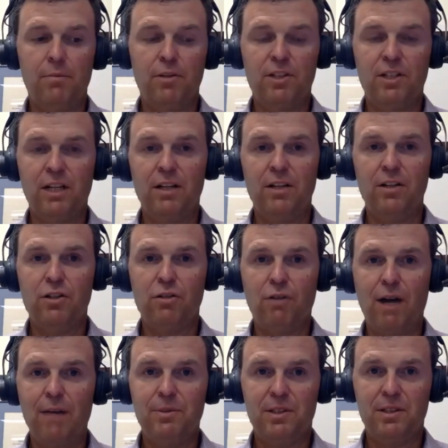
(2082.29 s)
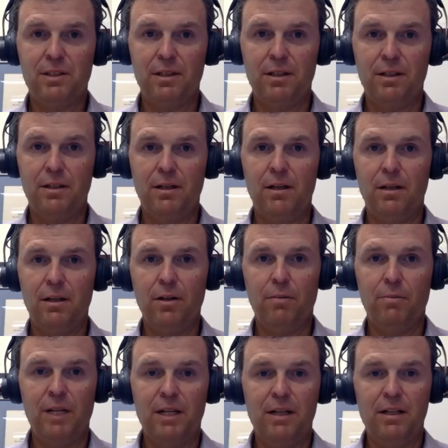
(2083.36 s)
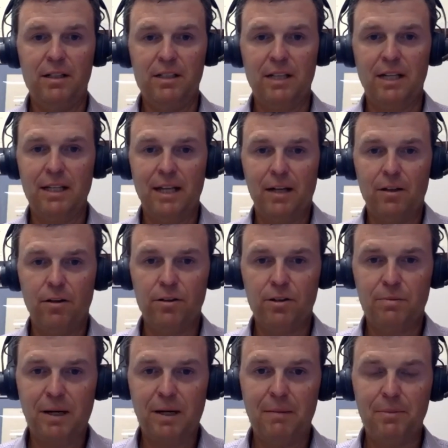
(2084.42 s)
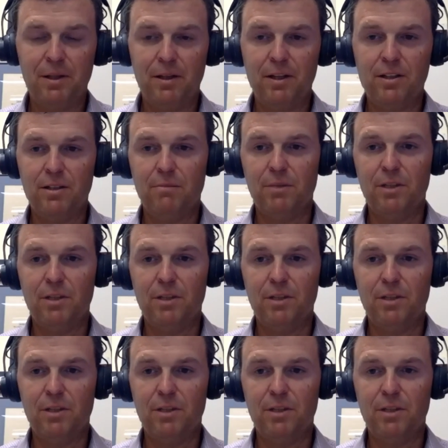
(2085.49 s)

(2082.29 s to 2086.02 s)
percentage drops uh, a little bit inside that closed population,